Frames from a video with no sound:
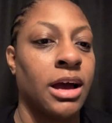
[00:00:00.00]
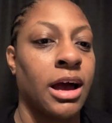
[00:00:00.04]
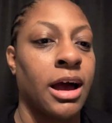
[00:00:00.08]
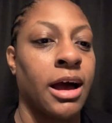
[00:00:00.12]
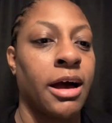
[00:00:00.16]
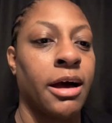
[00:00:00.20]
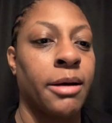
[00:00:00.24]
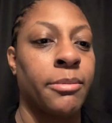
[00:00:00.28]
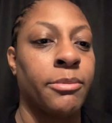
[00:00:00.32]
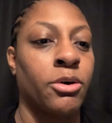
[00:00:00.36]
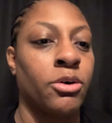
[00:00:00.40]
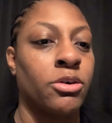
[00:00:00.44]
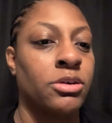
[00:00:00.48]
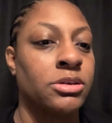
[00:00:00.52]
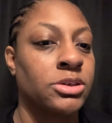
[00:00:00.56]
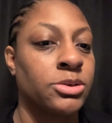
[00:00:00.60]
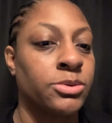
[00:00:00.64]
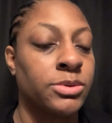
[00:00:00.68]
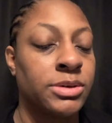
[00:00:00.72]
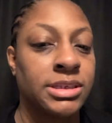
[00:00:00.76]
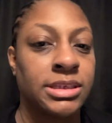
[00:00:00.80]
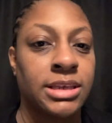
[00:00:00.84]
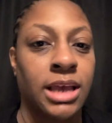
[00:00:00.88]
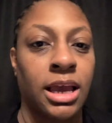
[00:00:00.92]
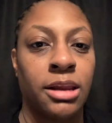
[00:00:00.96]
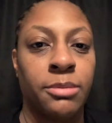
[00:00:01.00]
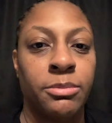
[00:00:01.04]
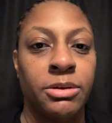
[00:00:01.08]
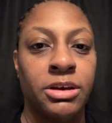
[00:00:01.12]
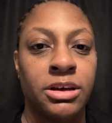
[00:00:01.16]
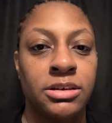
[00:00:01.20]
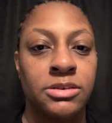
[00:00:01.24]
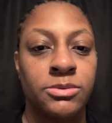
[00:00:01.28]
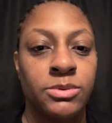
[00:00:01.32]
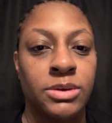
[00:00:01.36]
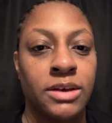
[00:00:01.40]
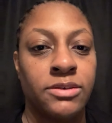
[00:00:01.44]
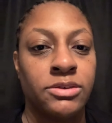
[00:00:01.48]
I'm also excited
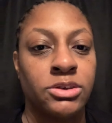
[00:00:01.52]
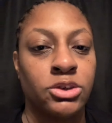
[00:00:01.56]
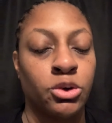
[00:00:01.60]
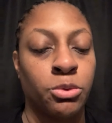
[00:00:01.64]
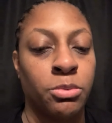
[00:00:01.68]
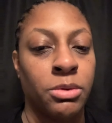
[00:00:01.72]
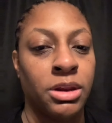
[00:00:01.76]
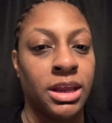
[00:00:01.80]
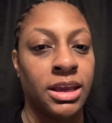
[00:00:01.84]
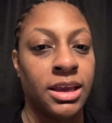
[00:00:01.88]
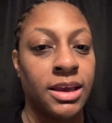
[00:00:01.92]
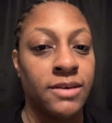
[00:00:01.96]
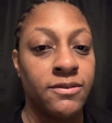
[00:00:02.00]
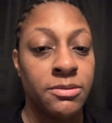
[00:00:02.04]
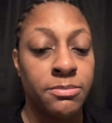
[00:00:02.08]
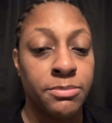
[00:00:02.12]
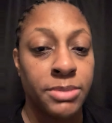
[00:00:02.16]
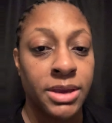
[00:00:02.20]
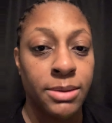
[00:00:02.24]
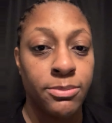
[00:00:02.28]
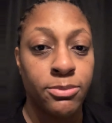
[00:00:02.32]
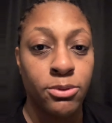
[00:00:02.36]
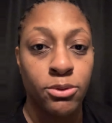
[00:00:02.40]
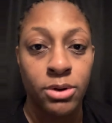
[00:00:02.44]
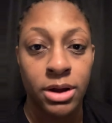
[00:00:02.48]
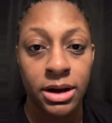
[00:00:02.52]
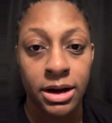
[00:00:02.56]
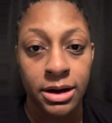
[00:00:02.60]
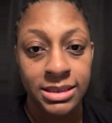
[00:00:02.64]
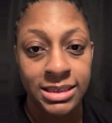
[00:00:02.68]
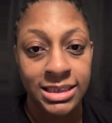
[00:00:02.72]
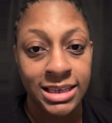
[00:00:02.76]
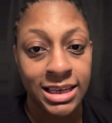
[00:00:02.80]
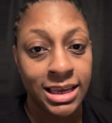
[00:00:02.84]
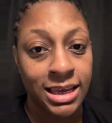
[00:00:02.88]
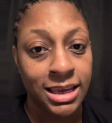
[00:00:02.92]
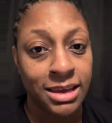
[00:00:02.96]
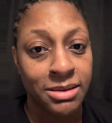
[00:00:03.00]
because we have so many giving people on our
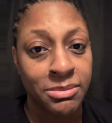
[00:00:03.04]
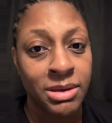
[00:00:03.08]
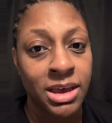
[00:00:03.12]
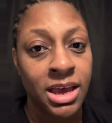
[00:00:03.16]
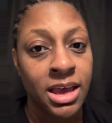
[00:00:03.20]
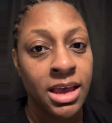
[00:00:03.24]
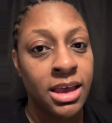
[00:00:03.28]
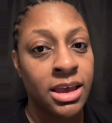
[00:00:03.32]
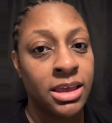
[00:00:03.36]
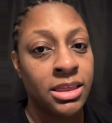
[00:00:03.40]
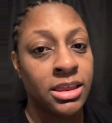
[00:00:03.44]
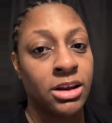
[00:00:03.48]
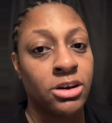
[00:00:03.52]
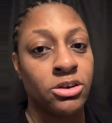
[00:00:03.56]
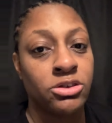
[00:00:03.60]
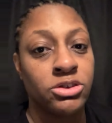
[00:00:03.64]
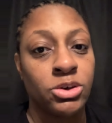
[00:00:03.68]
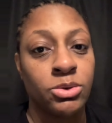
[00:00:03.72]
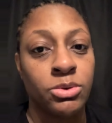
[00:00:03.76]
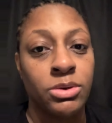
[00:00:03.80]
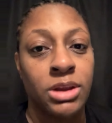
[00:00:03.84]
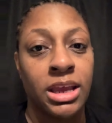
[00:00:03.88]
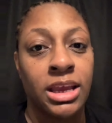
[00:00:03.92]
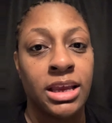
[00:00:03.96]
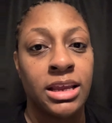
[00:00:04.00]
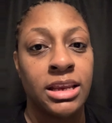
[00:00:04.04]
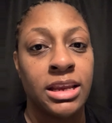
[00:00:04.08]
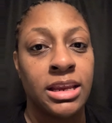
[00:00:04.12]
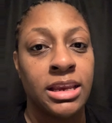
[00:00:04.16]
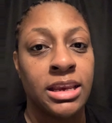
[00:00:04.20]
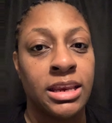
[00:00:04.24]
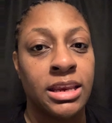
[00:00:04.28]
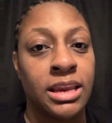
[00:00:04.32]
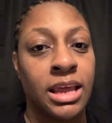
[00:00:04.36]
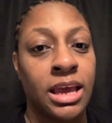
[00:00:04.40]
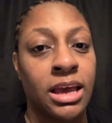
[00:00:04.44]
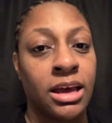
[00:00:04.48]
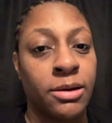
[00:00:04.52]
team that are donating
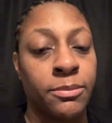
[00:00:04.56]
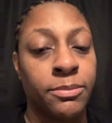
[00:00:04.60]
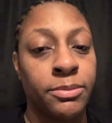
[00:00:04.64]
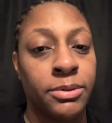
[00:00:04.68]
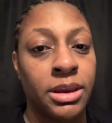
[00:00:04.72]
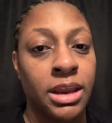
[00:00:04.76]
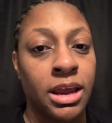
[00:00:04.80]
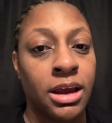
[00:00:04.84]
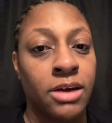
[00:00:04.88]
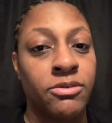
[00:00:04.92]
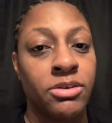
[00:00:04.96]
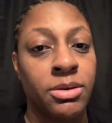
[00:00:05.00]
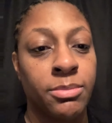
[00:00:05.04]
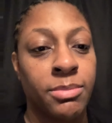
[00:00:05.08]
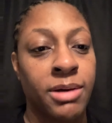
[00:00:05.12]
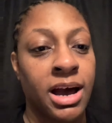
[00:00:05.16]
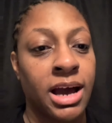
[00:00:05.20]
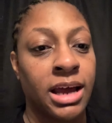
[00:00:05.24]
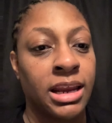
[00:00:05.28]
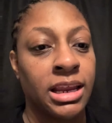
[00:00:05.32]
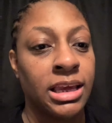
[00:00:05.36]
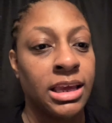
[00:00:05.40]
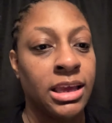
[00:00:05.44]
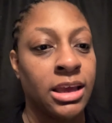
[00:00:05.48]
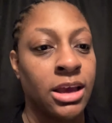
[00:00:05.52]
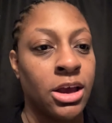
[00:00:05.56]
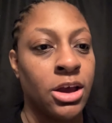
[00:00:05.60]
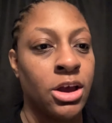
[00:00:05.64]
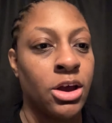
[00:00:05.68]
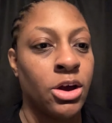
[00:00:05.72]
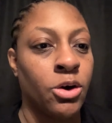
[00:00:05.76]
and helping everybody